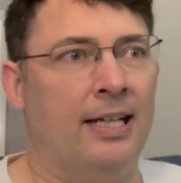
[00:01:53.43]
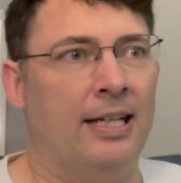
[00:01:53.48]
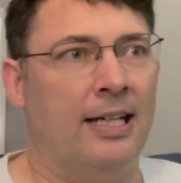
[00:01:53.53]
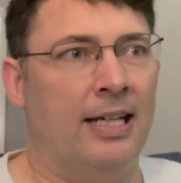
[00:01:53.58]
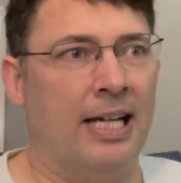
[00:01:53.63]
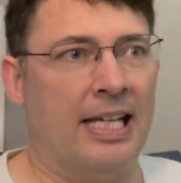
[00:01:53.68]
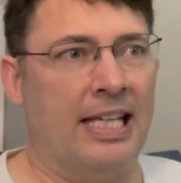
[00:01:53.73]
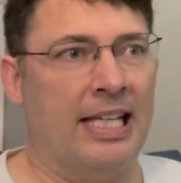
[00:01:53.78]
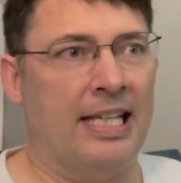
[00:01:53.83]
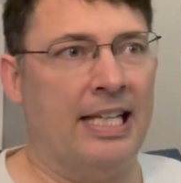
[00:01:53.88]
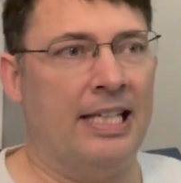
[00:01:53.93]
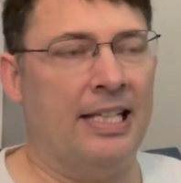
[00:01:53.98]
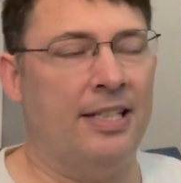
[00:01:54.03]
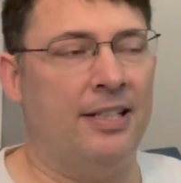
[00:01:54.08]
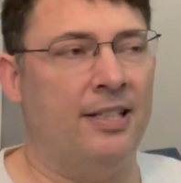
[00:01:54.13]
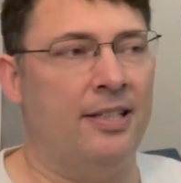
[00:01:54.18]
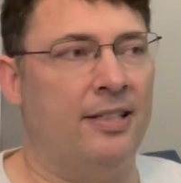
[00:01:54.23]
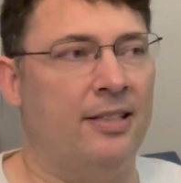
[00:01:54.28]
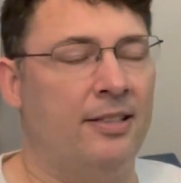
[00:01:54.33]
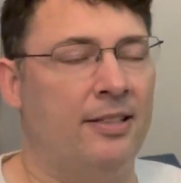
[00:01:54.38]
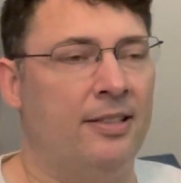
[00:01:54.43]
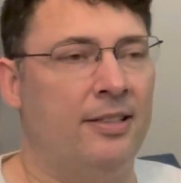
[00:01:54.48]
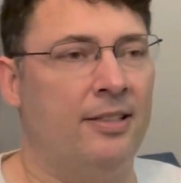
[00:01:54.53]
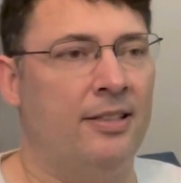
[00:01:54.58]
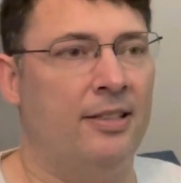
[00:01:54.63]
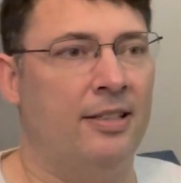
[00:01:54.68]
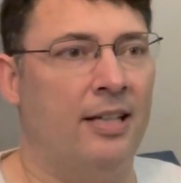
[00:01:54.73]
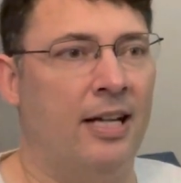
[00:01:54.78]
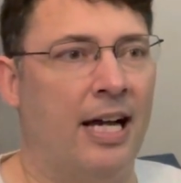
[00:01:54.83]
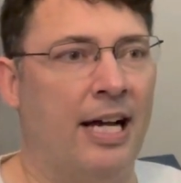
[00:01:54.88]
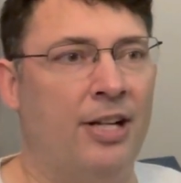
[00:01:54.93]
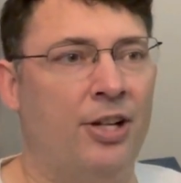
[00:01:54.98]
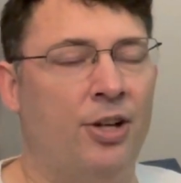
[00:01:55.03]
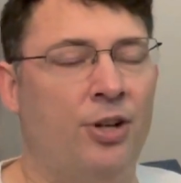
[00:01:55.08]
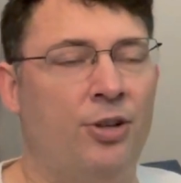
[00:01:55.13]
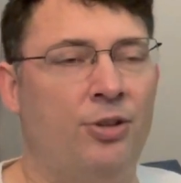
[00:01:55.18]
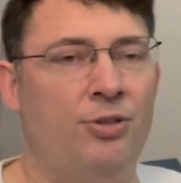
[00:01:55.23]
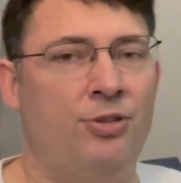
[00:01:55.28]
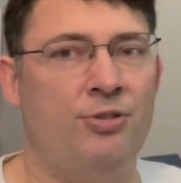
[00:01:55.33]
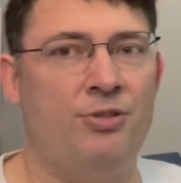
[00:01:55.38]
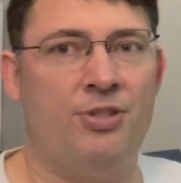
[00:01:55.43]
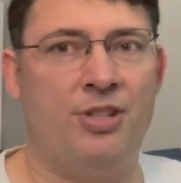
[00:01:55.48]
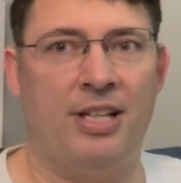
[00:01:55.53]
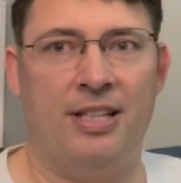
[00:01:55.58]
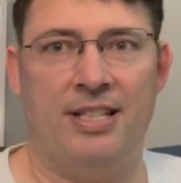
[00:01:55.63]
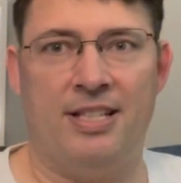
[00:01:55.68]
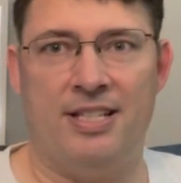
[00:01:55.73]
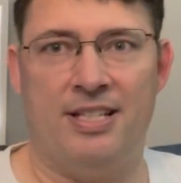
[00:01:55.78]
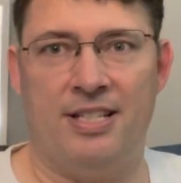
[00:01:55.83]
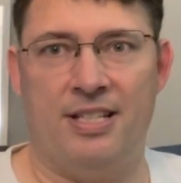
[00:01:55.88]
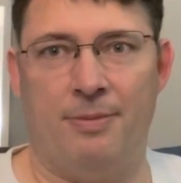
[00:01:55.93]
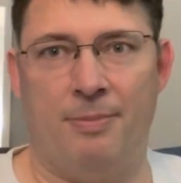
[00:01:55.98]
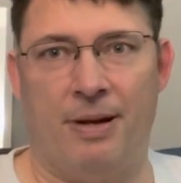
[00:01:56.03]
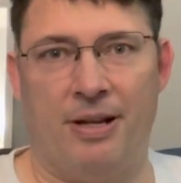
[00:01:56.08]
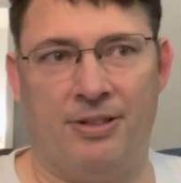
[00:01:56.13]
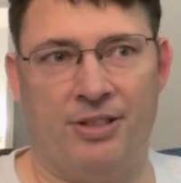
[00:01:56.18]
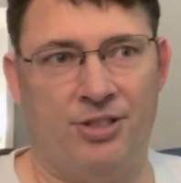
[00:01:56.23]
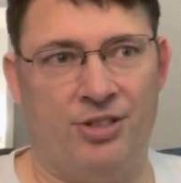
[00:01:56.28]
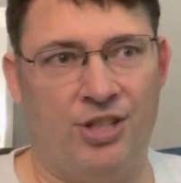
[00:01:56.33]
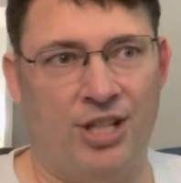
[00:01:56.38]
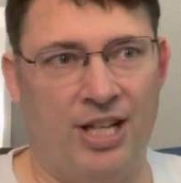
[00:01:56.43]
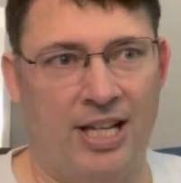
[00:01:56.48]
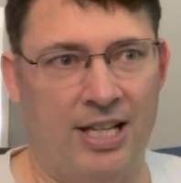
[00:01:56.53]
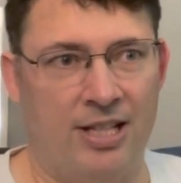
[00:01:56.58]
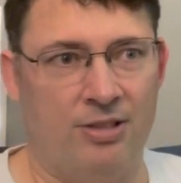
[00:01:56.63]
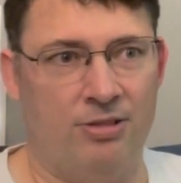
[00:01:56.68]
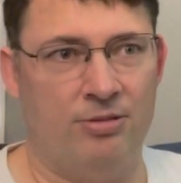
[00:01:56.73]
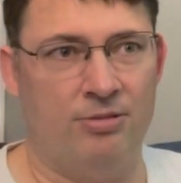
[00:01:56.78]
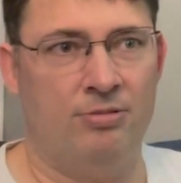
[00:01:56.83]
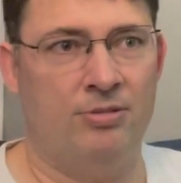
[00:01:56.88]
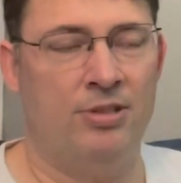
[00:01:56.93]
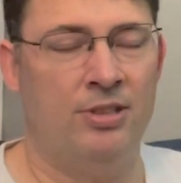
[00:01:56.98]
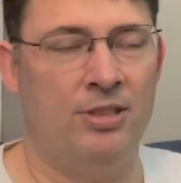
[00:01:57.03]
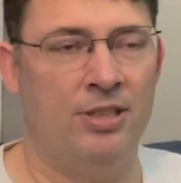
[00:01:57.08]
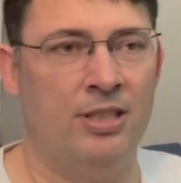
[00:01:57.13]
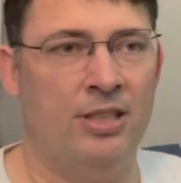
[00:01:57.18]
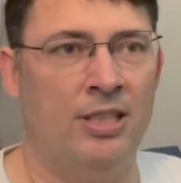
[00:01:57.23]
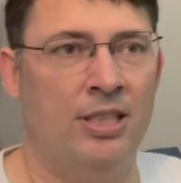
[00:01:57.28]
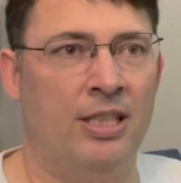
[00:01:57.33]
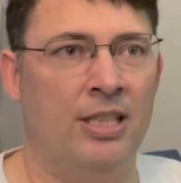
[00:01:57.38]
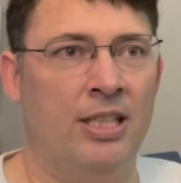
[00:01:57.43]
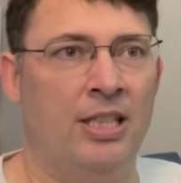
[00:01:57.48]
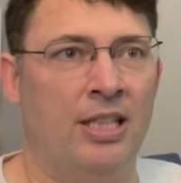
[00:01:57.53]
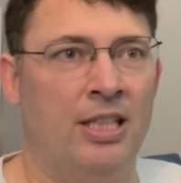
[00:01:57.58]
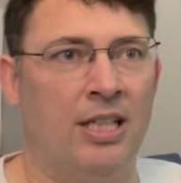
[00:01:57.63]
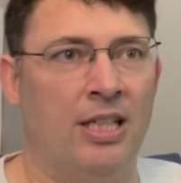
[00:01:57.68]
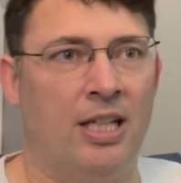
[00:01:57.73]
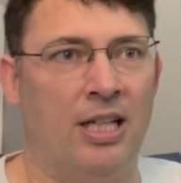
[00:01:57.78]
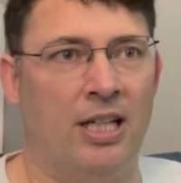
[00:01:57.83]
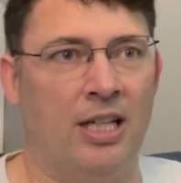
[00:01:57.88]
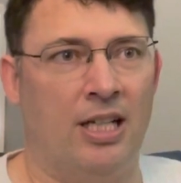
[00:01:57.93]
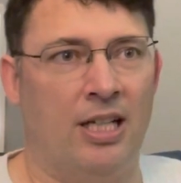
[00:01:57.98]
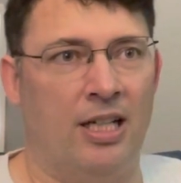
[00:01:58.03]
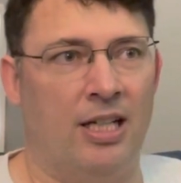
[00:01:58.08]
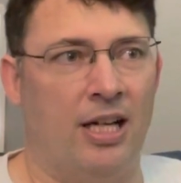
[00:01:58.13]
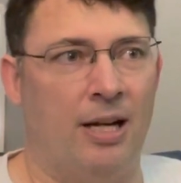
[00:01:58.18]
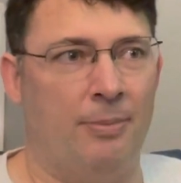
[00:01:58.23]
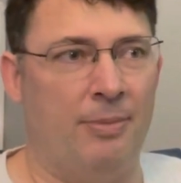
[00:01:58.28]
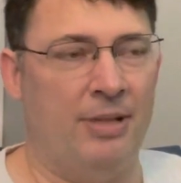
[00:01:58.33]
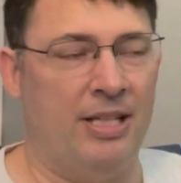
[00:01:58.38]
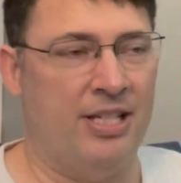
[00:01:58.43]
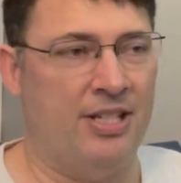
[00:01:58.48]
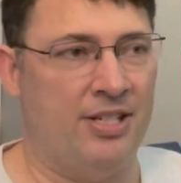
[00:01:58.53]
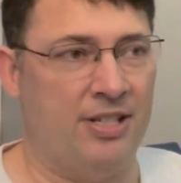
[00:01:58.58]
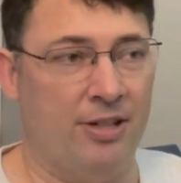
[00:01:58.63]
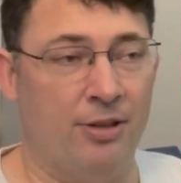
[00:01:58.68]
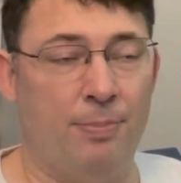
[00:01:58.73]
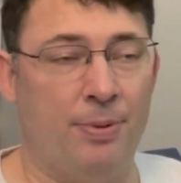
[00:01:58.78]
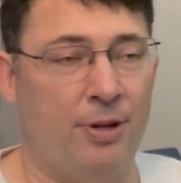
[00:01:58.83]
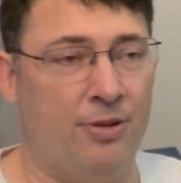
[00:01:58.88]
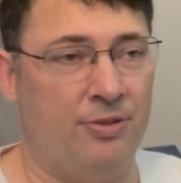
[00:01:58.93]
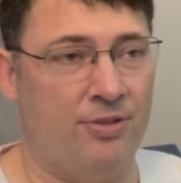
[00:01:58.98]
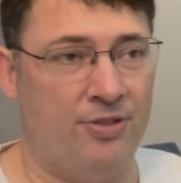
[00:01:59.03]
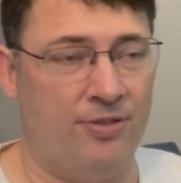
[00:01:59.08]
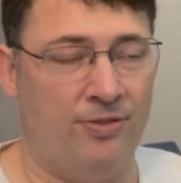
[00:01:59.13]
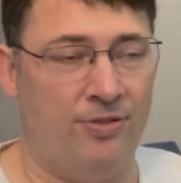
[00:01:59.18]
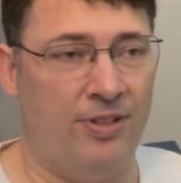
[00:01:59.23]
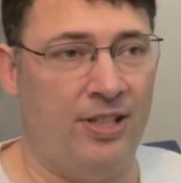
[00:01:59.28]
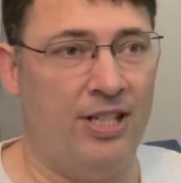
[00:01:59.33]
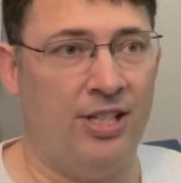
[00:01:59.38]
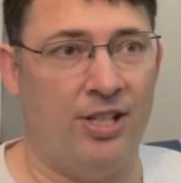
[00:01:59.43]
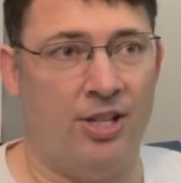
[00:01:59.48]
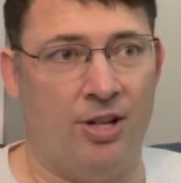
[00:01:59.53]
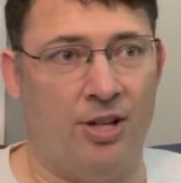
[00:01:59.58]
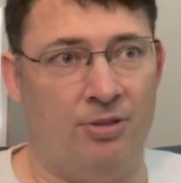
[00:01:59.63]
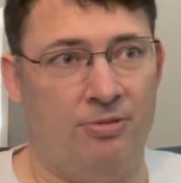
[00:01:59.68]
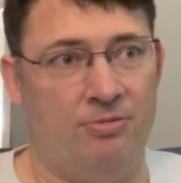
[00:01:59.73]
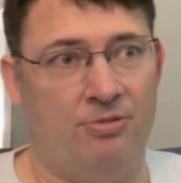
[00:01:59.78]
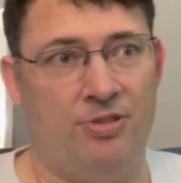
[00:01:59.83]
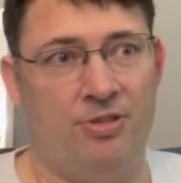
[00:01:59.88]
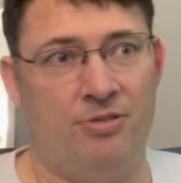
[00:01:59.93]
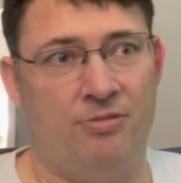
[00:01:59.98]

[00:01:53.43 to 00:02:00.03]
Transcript: Again, I know you said this is about the channel. I mean, he still posts his videos.